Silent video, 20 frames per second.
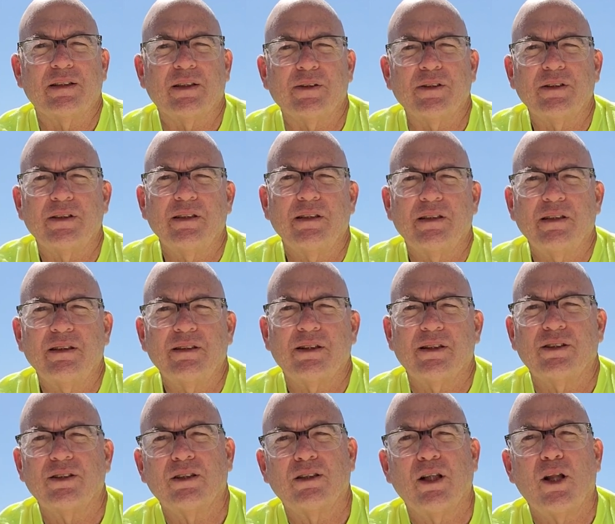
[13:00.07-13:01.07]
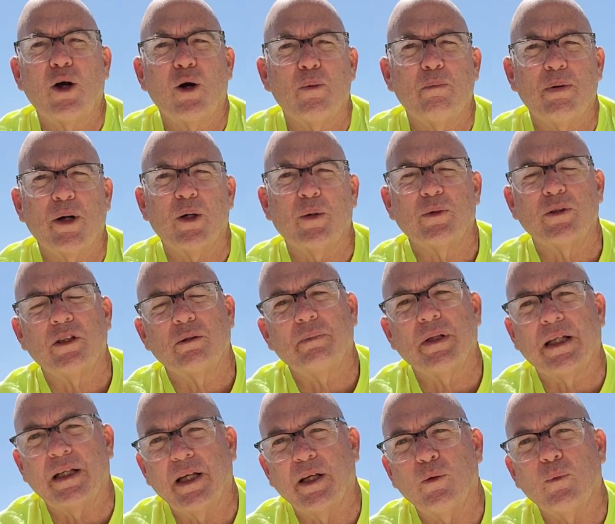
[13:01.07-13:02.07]
So it's a, it's a slow boat to
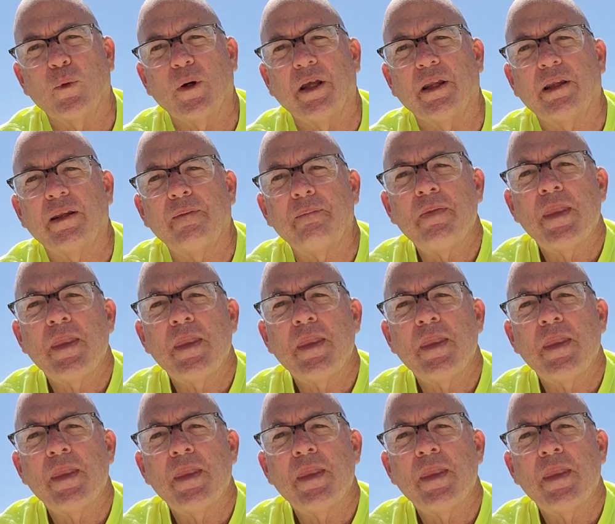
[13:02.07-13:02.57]
begin with.